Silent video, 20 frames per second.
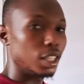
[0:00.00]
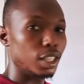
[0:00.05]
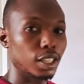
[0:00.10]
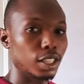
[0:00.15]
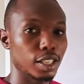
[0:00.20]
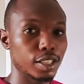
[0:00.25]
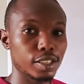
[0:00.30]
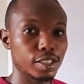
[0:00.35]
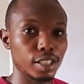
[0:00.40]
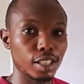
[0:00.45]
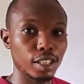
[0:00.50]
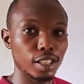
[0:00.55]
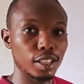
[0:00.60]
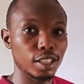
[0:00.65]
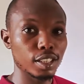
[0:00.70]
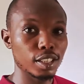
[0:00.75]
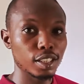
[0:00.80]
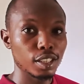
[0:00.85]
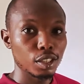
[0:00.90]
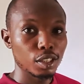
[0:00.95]
Let's
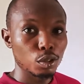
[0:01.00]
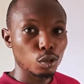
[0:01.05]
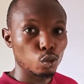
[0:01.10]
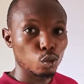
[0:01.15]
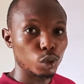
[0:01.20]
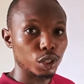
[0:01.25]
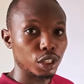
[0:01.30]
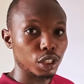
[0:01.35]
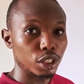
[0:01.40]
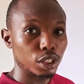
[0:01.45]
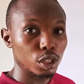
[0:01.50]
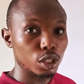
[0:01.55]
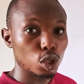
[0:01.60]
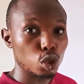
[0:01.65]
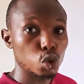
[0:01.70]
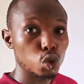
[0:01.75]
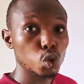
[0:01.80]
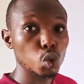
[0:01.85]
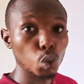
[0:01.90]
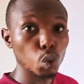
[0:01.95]
say we
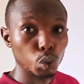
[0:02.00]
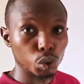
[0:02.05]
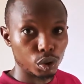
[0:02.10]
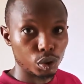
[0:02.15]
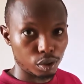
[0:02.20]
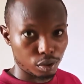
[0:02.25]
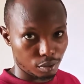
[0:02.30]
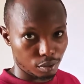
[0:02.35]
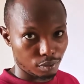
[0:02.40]
sold